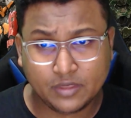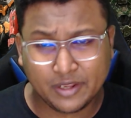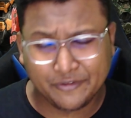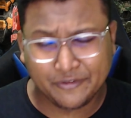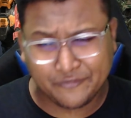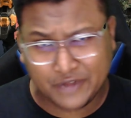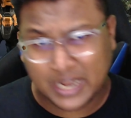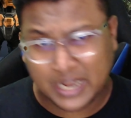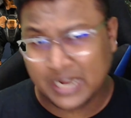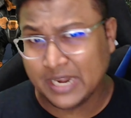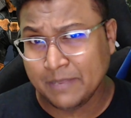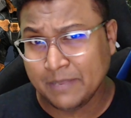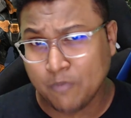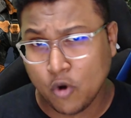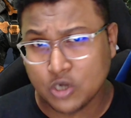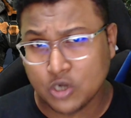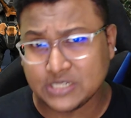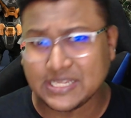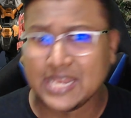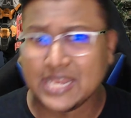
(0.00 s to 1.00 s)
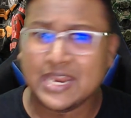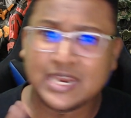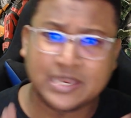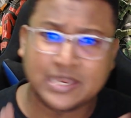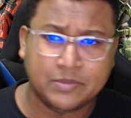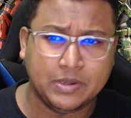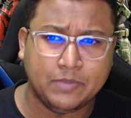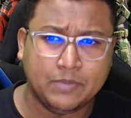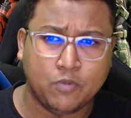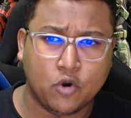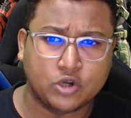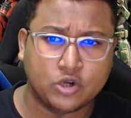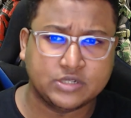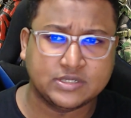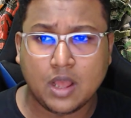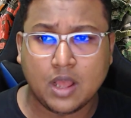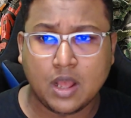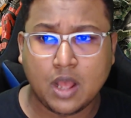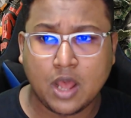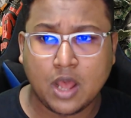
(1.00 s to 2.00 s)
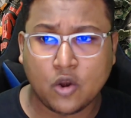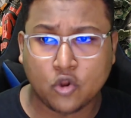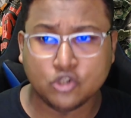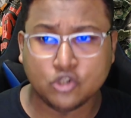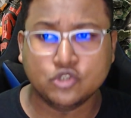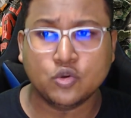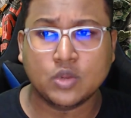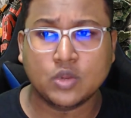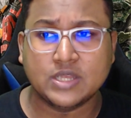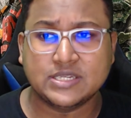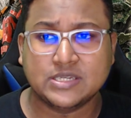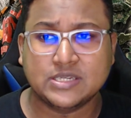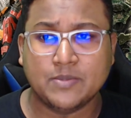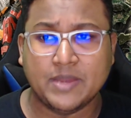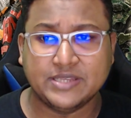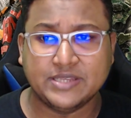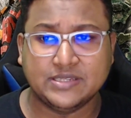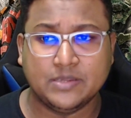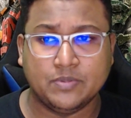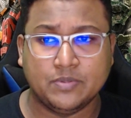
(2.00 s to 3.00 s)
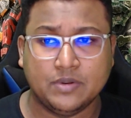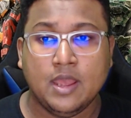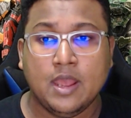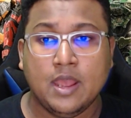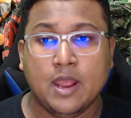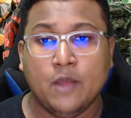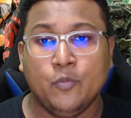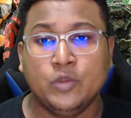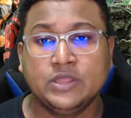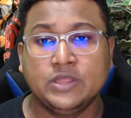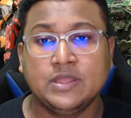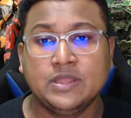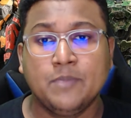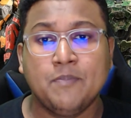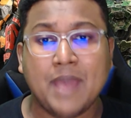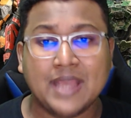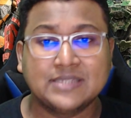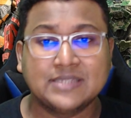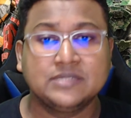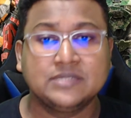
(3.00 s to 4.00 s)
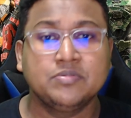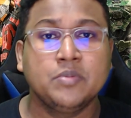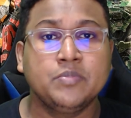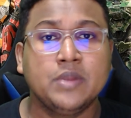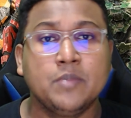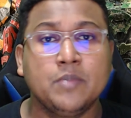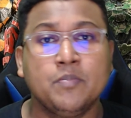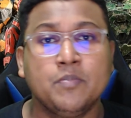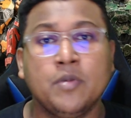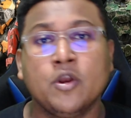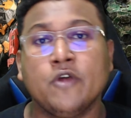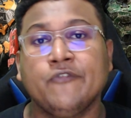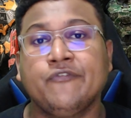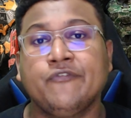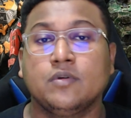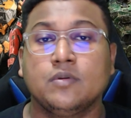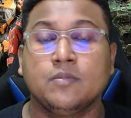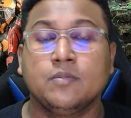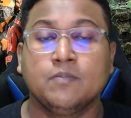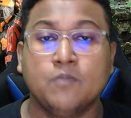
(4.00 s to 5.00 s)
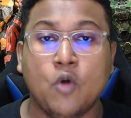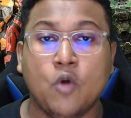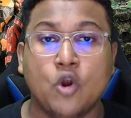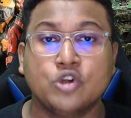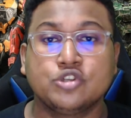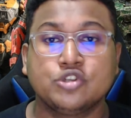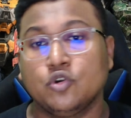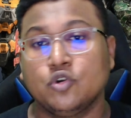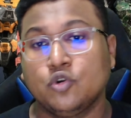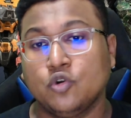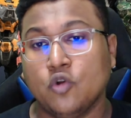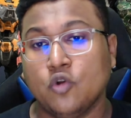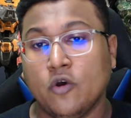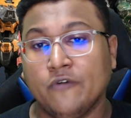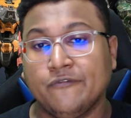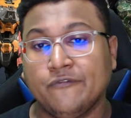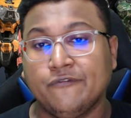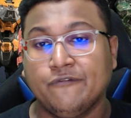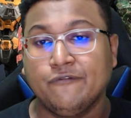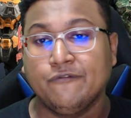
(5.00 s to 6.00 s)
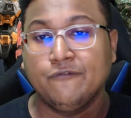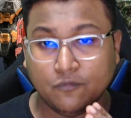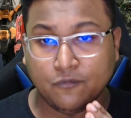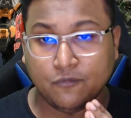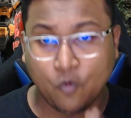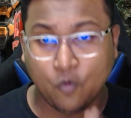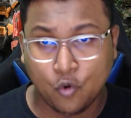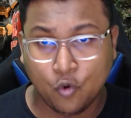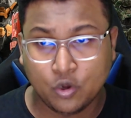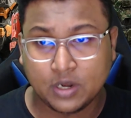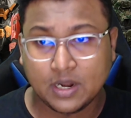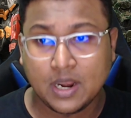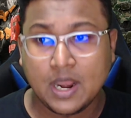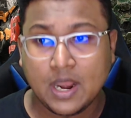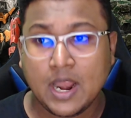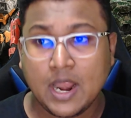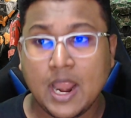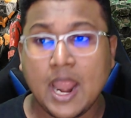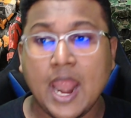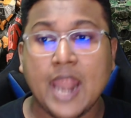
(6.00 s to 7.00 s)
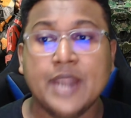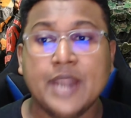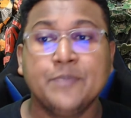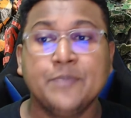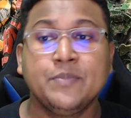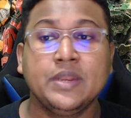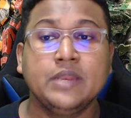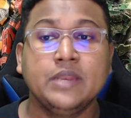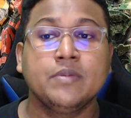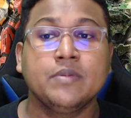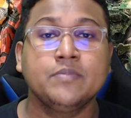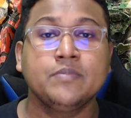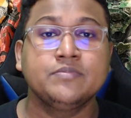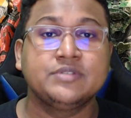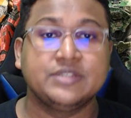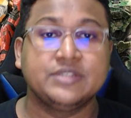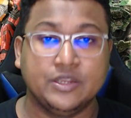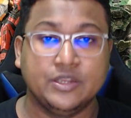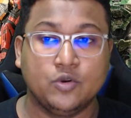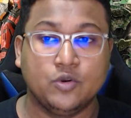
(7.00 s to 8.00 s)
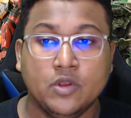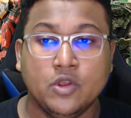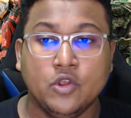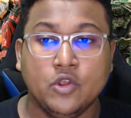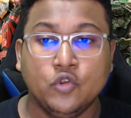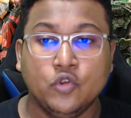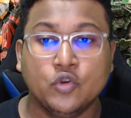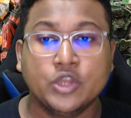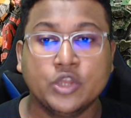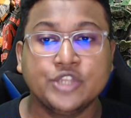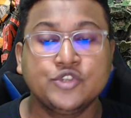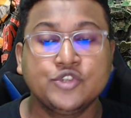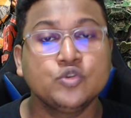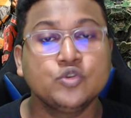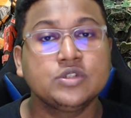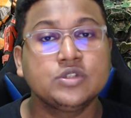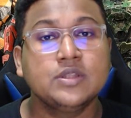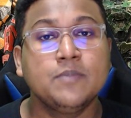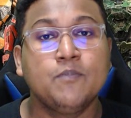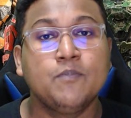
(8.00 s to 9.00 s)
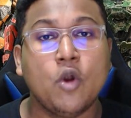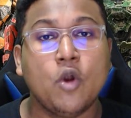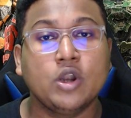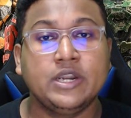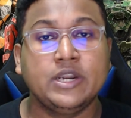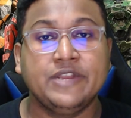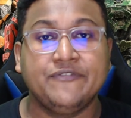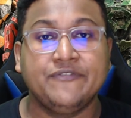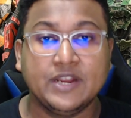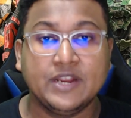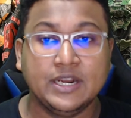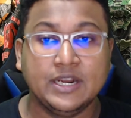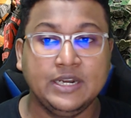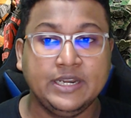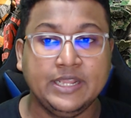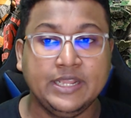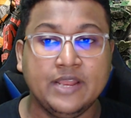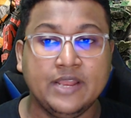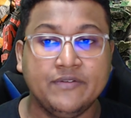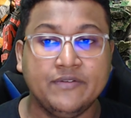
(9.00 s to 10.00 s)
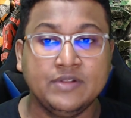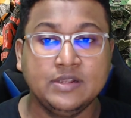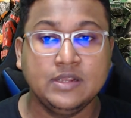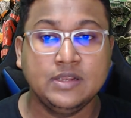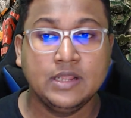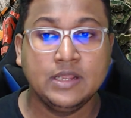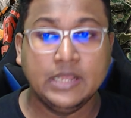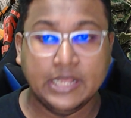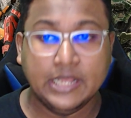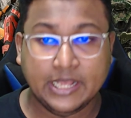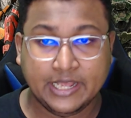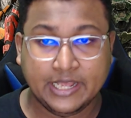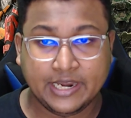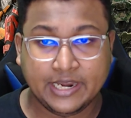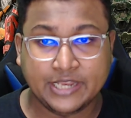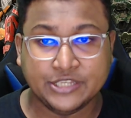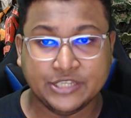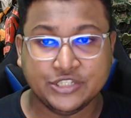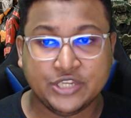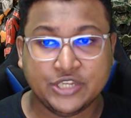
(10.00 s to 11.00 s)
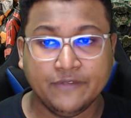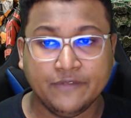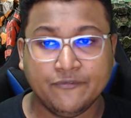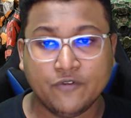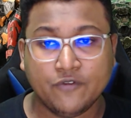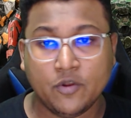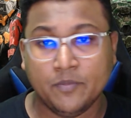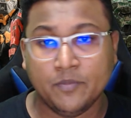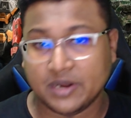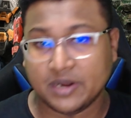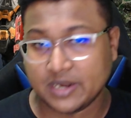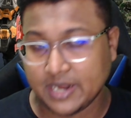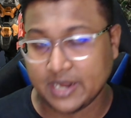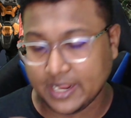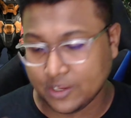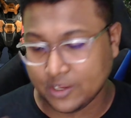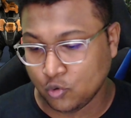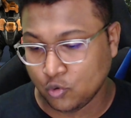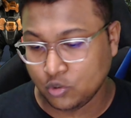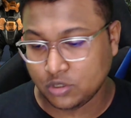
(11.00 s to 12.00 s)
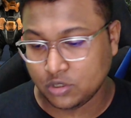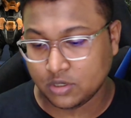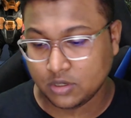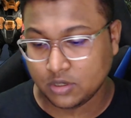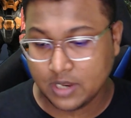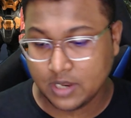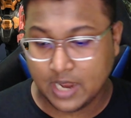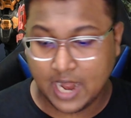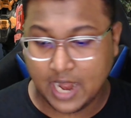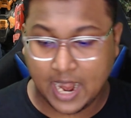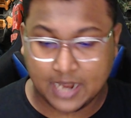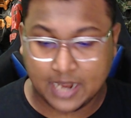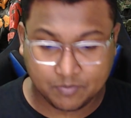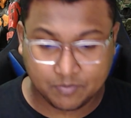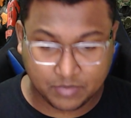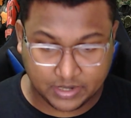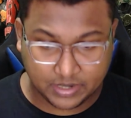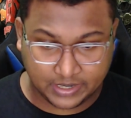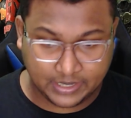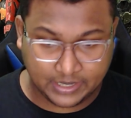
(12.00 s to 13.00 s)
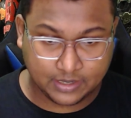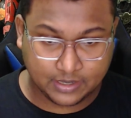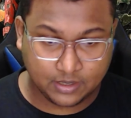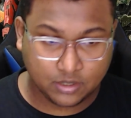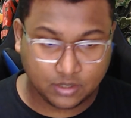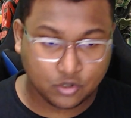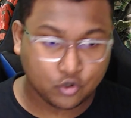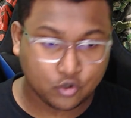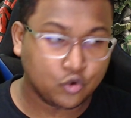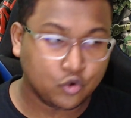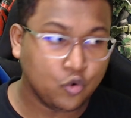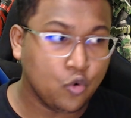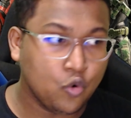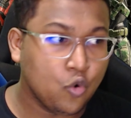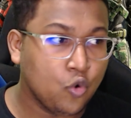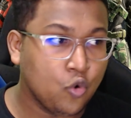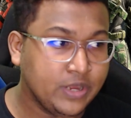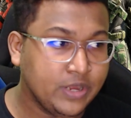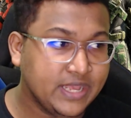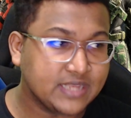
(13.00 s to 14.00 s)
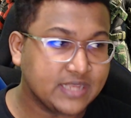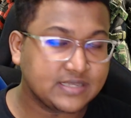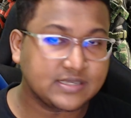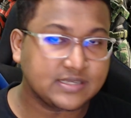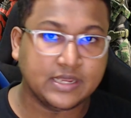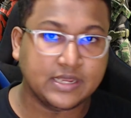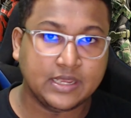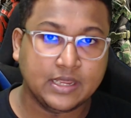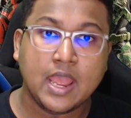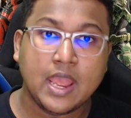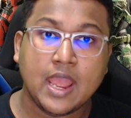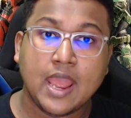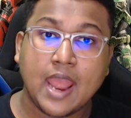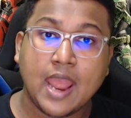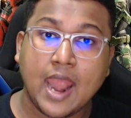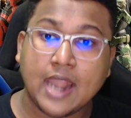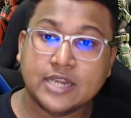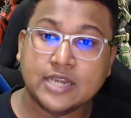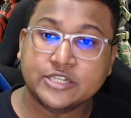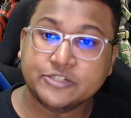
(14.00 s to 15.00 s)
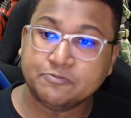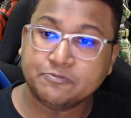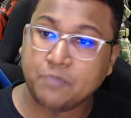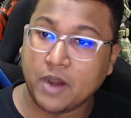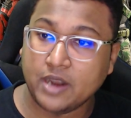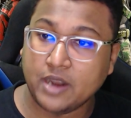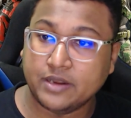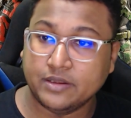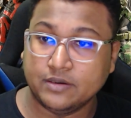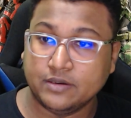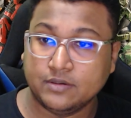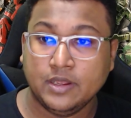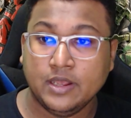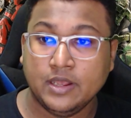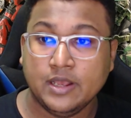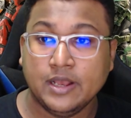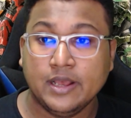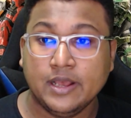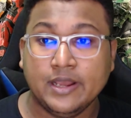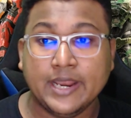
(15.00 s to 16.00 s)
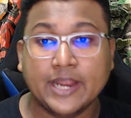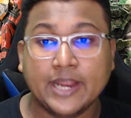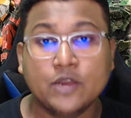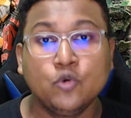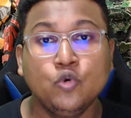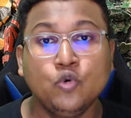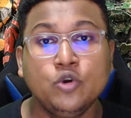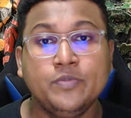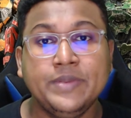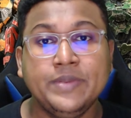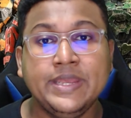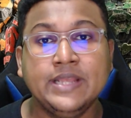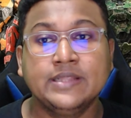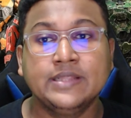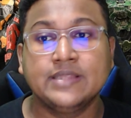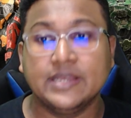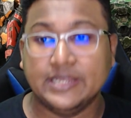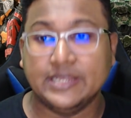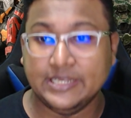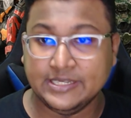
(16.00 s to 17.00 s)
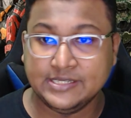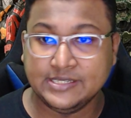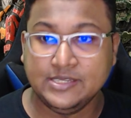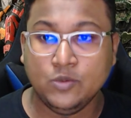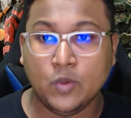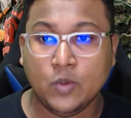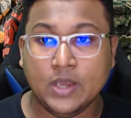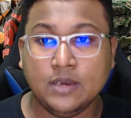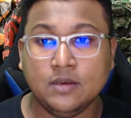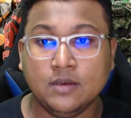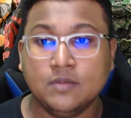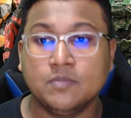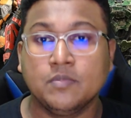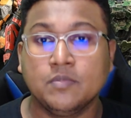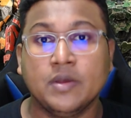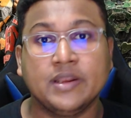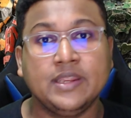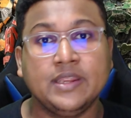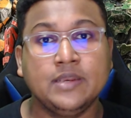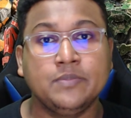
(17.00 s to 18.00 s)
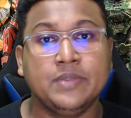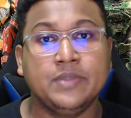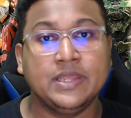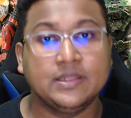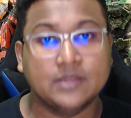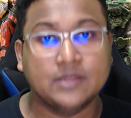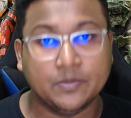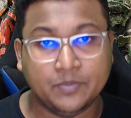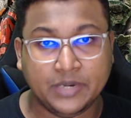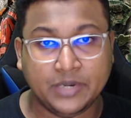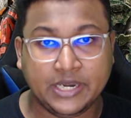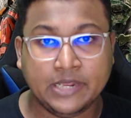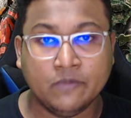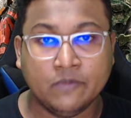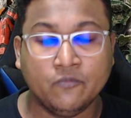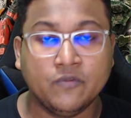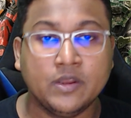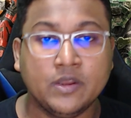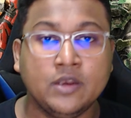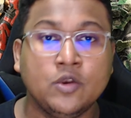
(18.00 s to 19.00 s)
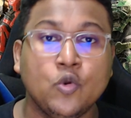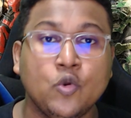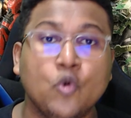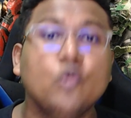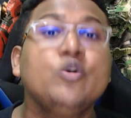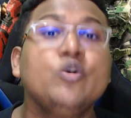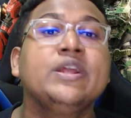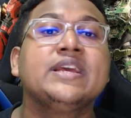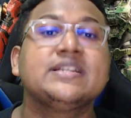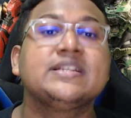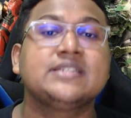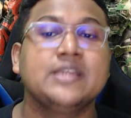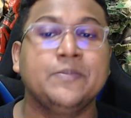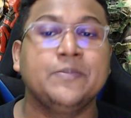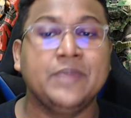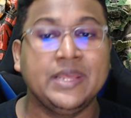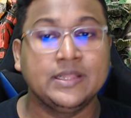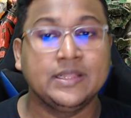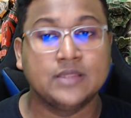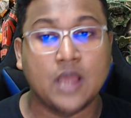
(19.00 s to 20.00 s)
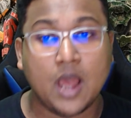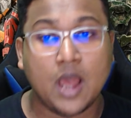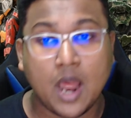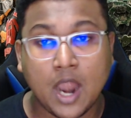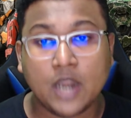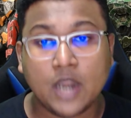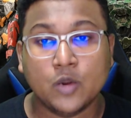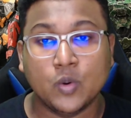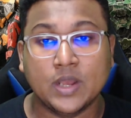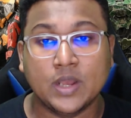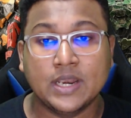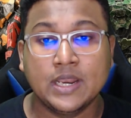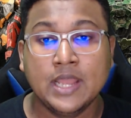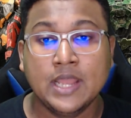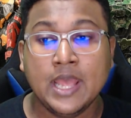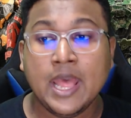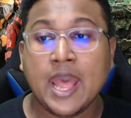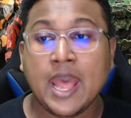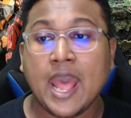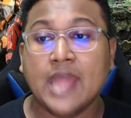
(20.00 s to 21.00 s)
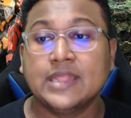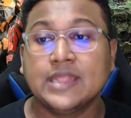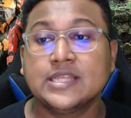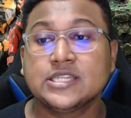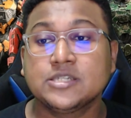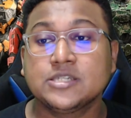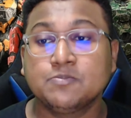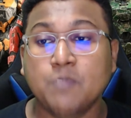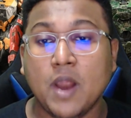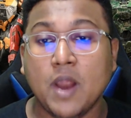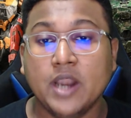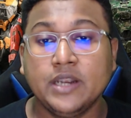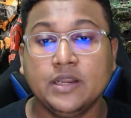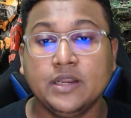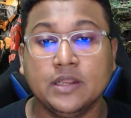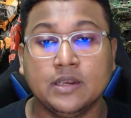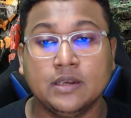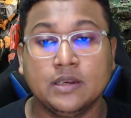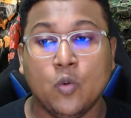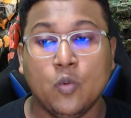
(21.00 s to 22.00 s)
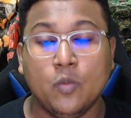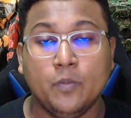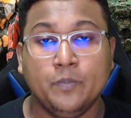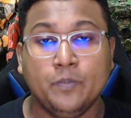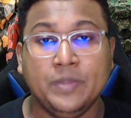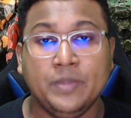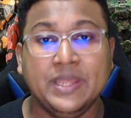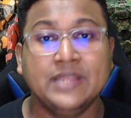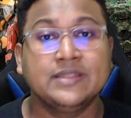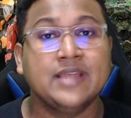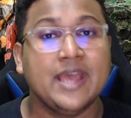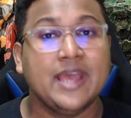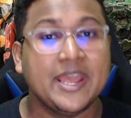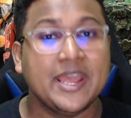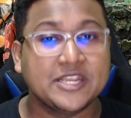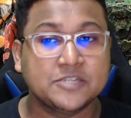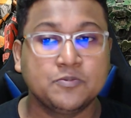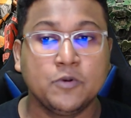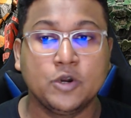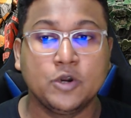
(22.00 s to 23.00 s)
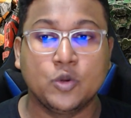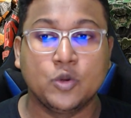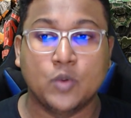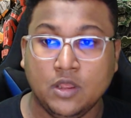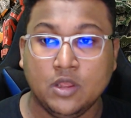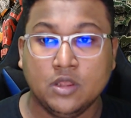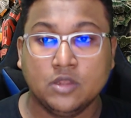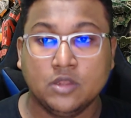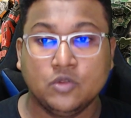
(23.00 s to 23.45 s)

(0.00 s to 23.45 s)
Friendly bots and enemy bots are also customizable, with the maximum number of bots of 4 and minimum 0. You can choose the bot difficulty level ranging from Recruit and Marine to ODST and Spartan. Recruit being the easy one, Marine being the medium one, ODST being the hard one, and the Spartan being the expert one.